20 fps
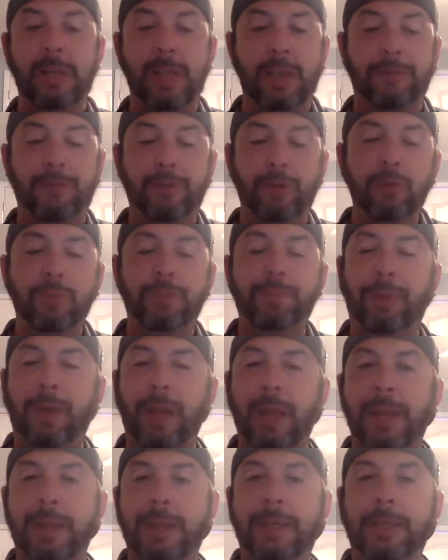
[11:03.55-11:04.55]
If you
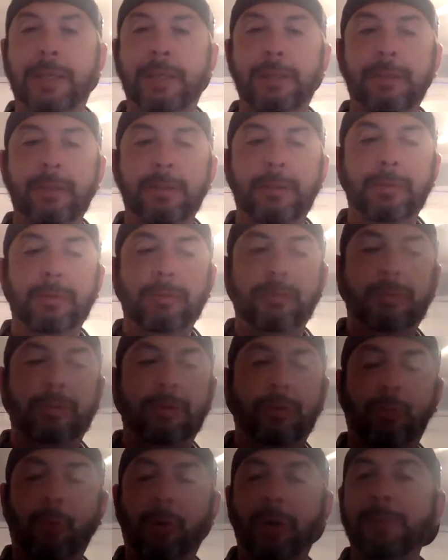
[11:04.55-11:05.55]
play
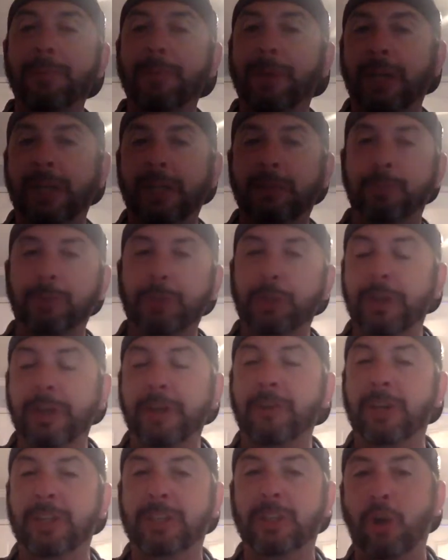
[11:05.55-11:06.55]
20 minutes, you
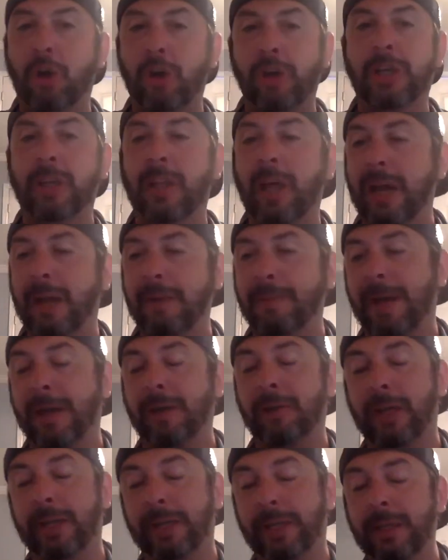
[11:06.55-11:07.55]
hear us talk a lot
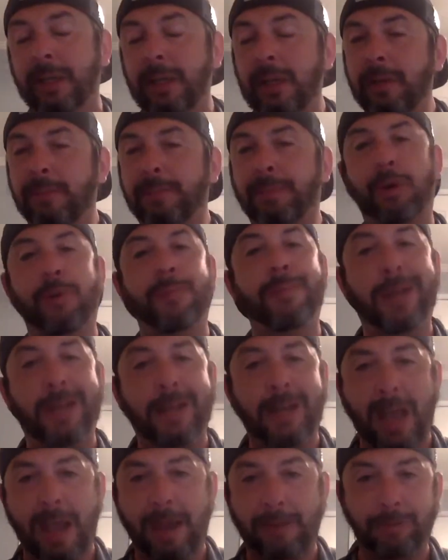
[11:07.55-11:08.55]
about like per
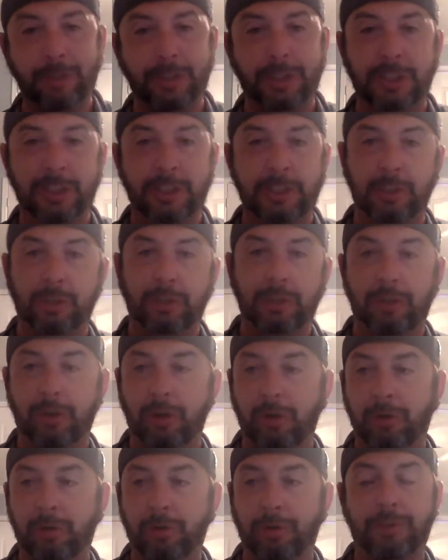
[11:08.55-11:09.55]
minute averages
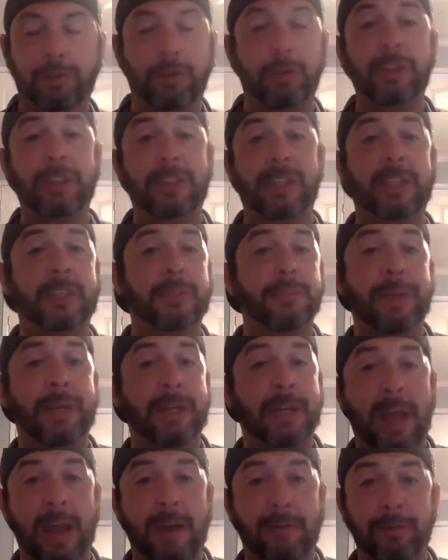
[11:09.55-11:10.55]
or
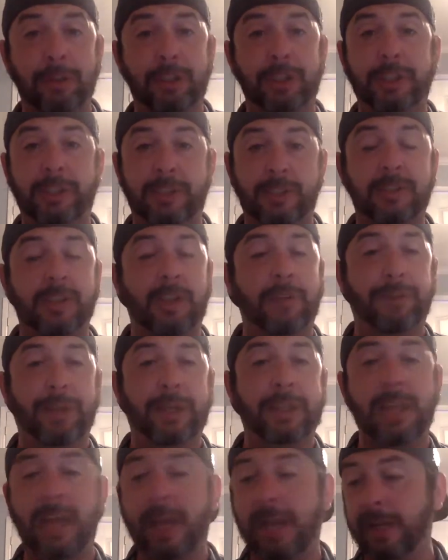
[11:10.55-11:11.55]
36-minute averages and stuff
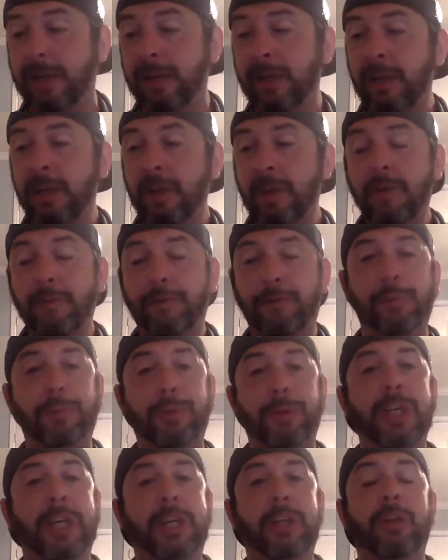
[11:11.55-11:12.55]
like that for
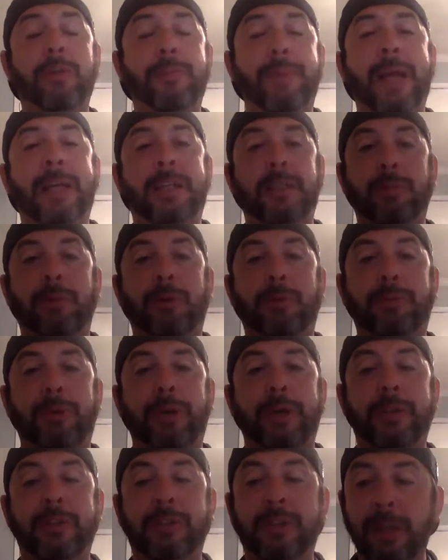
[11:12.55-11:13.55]
particular basketball
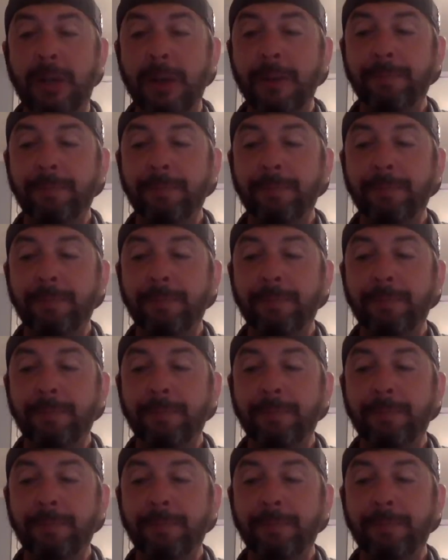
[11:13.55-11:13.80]
players.